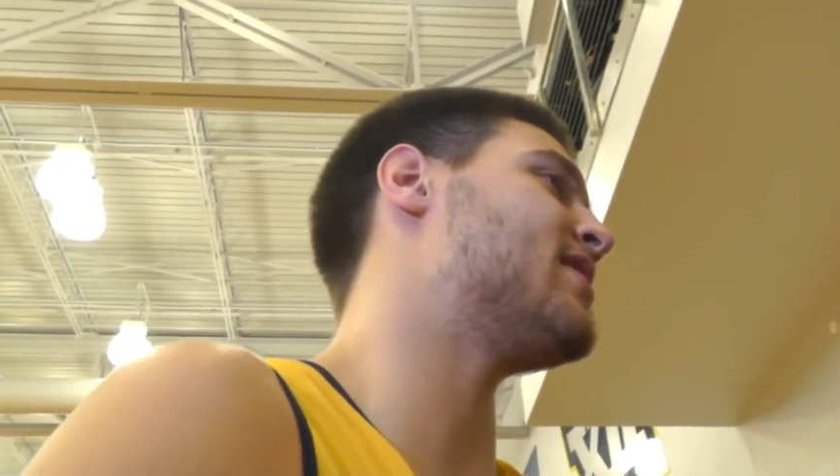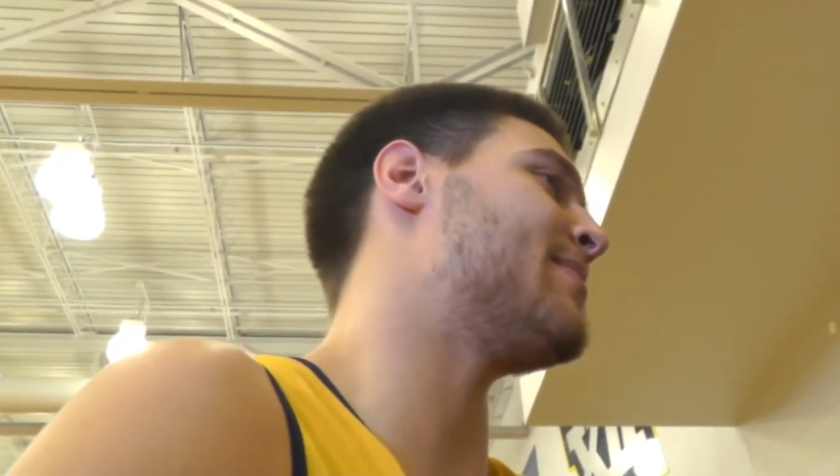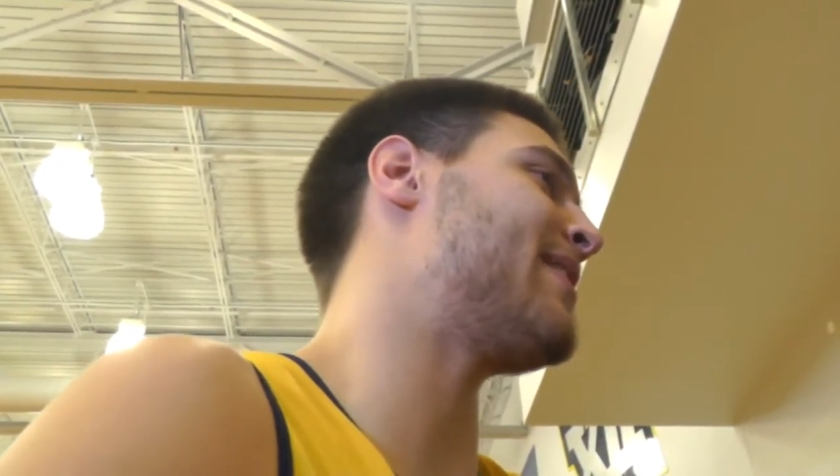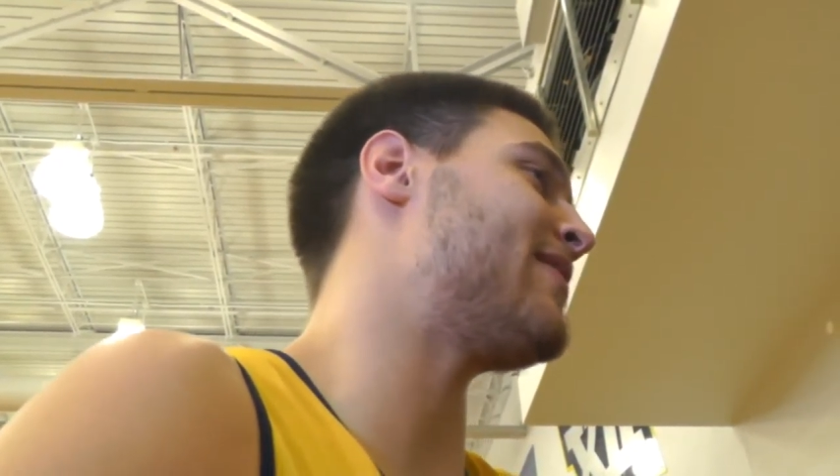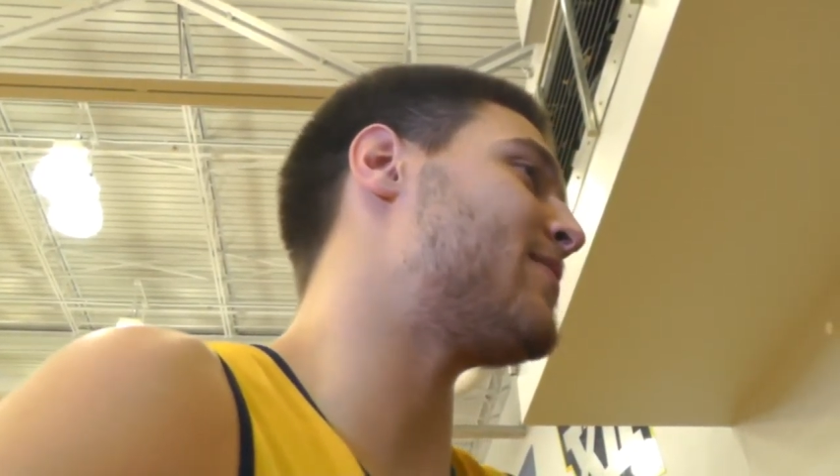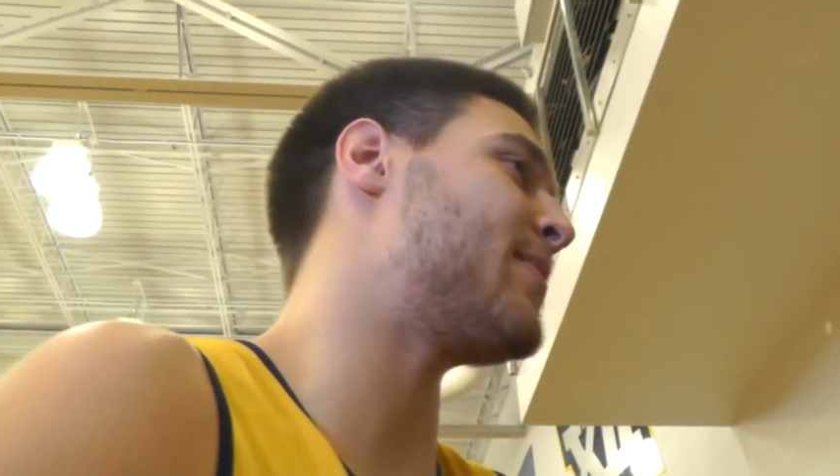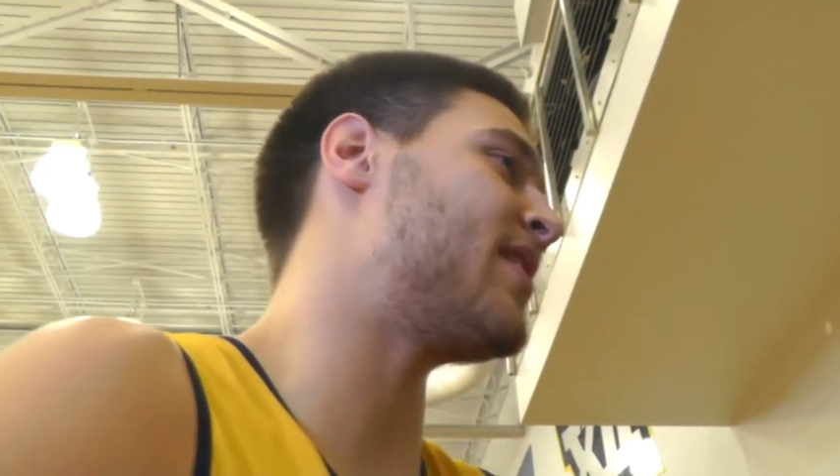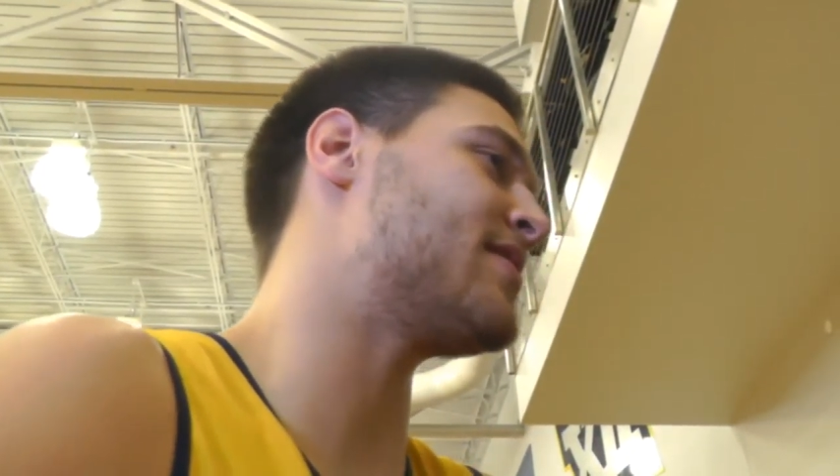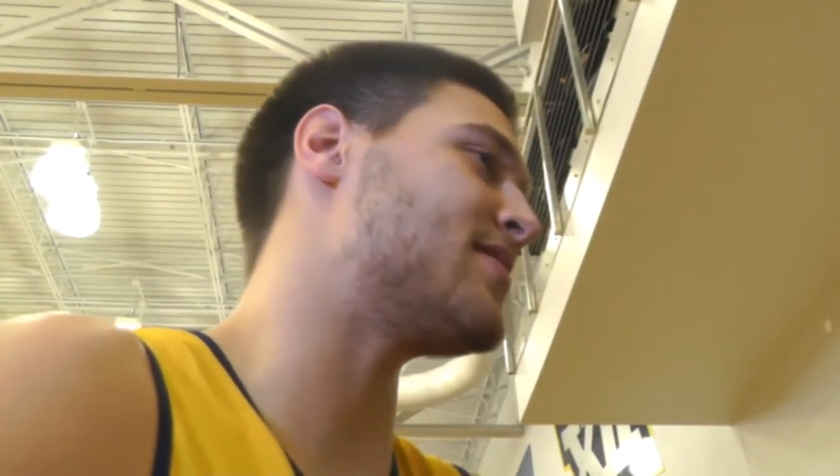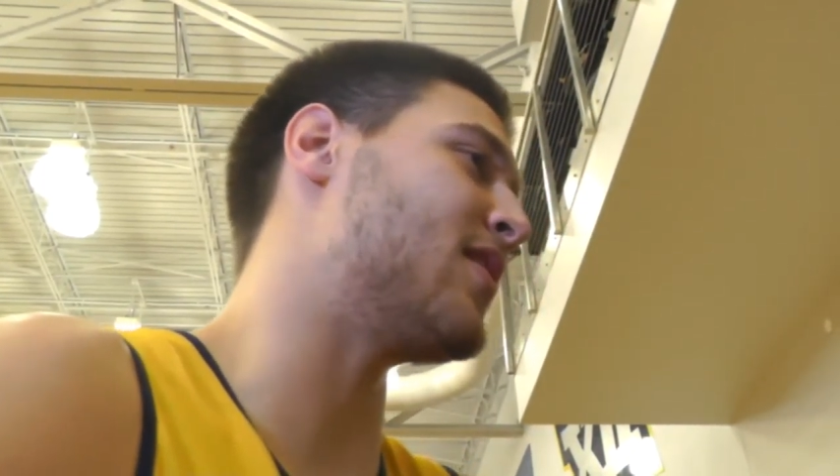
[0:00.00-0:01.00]
up after
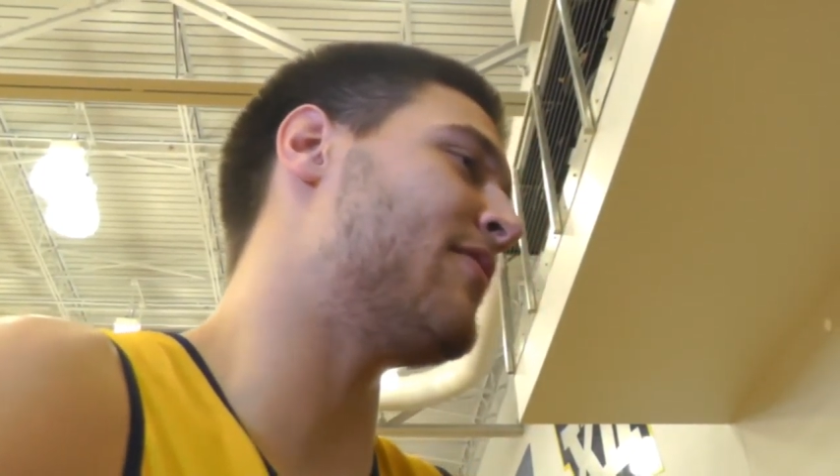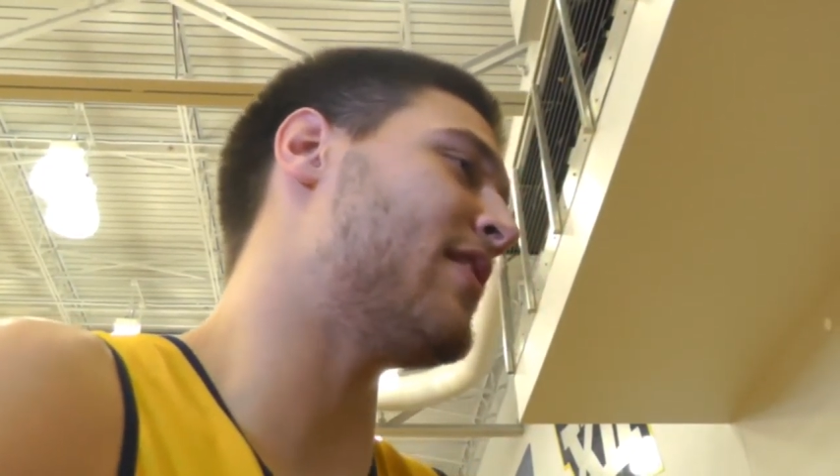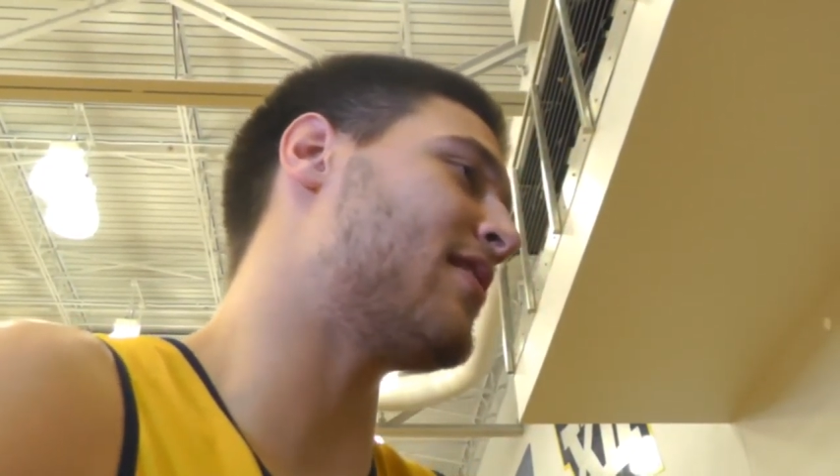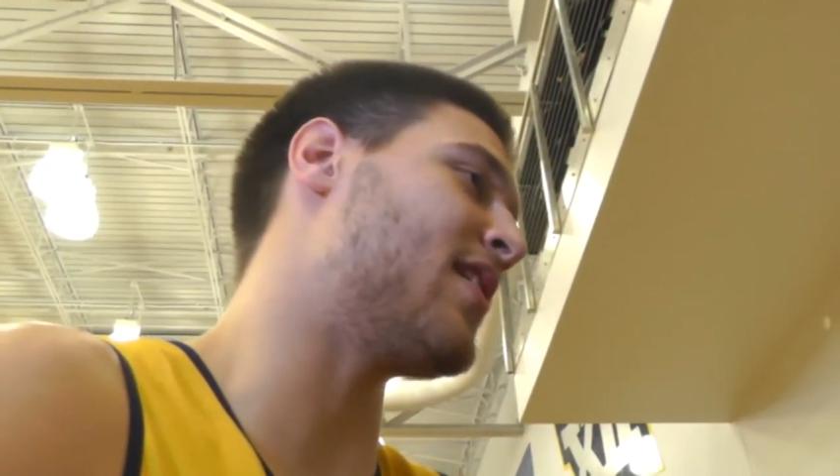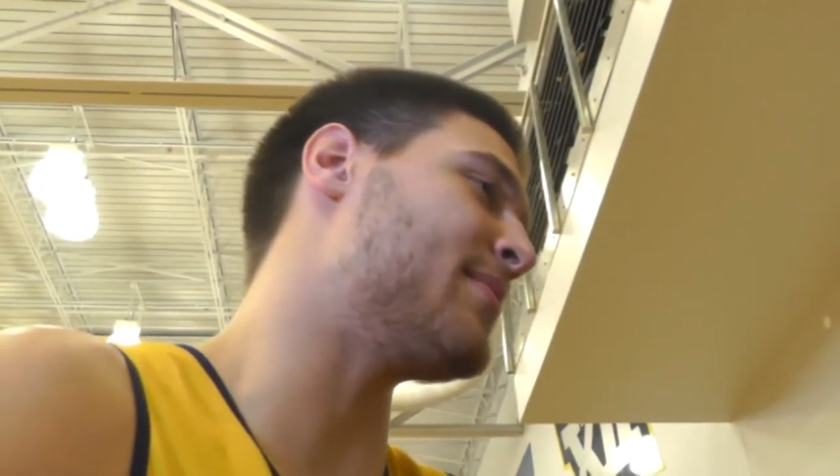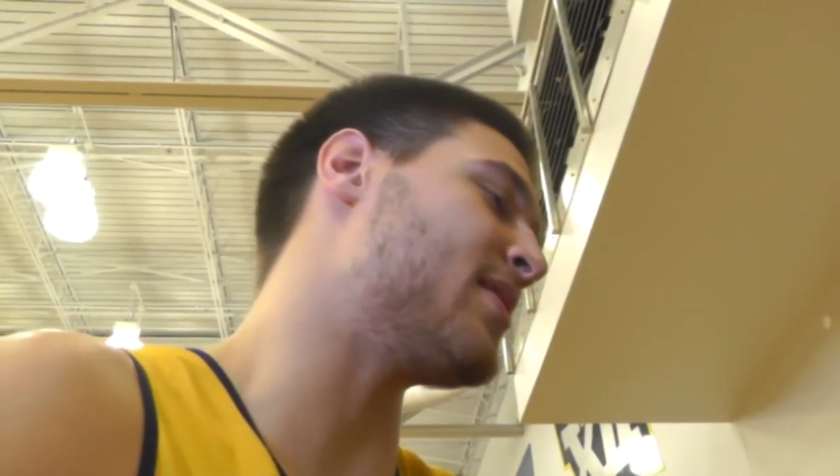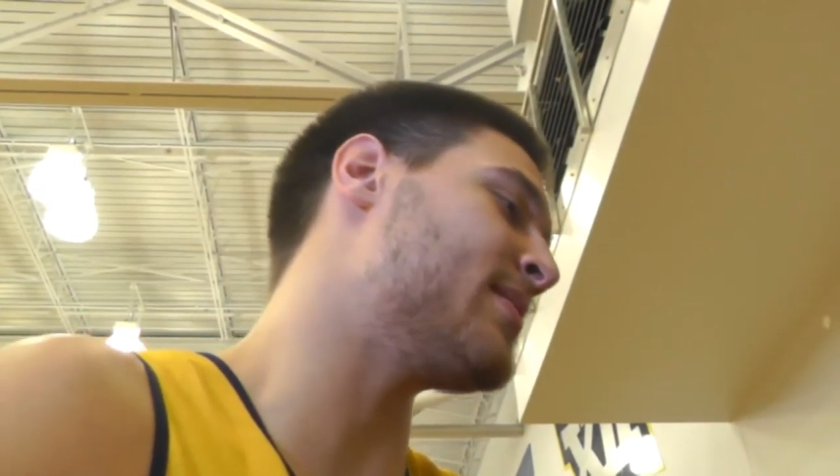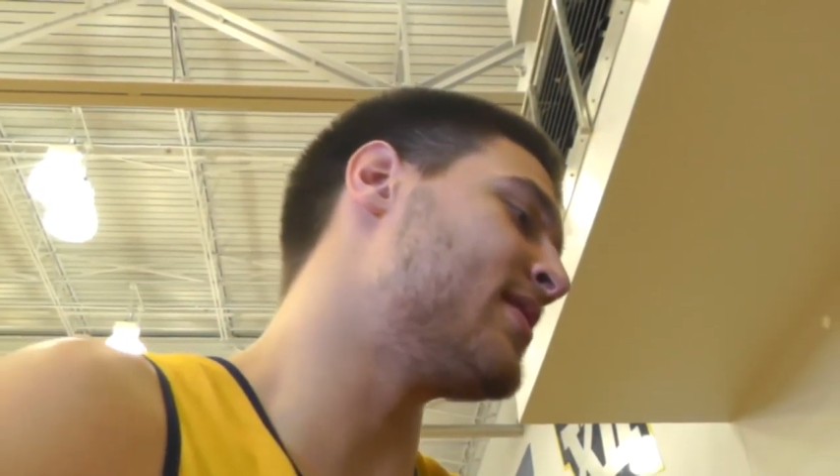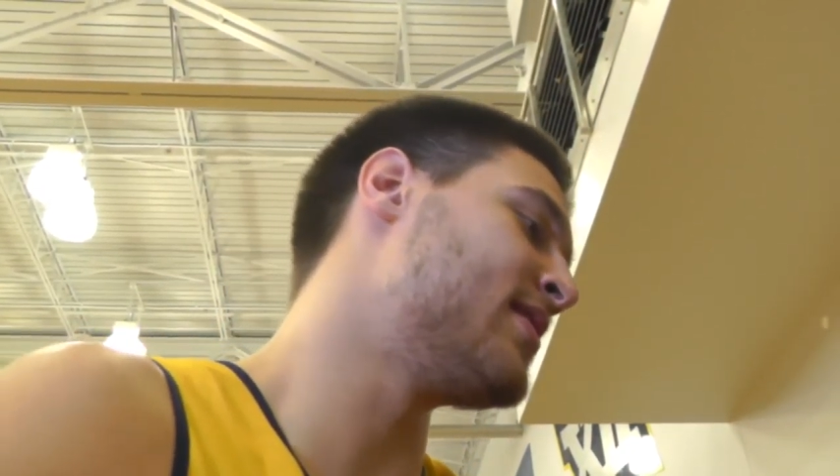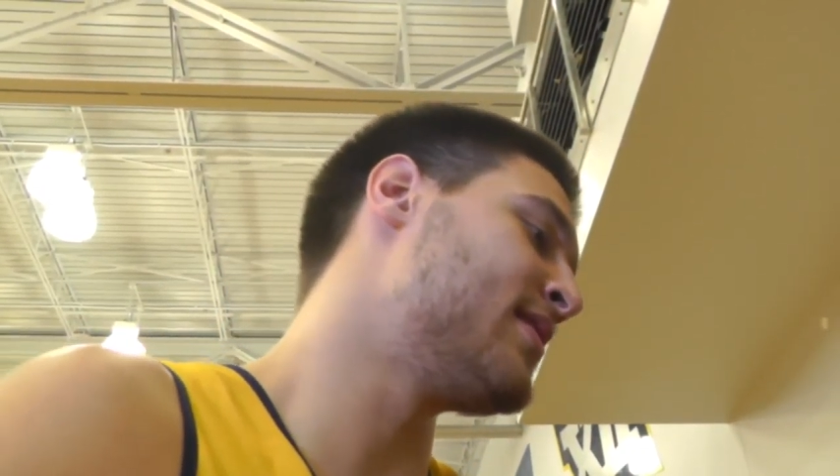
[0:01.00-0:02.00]
practice. Hopefully they'll come to me.